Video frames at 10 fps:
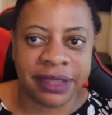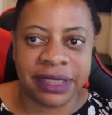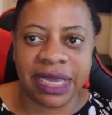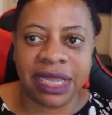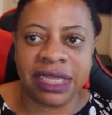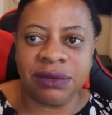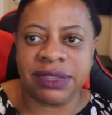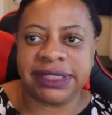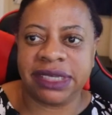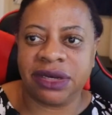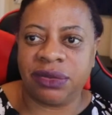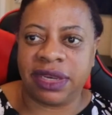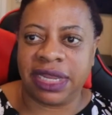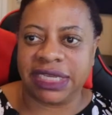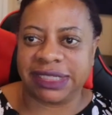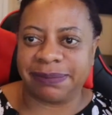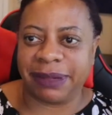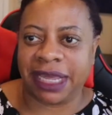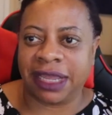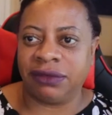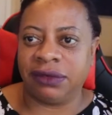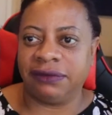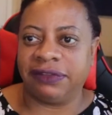Kelly wants to know the next planned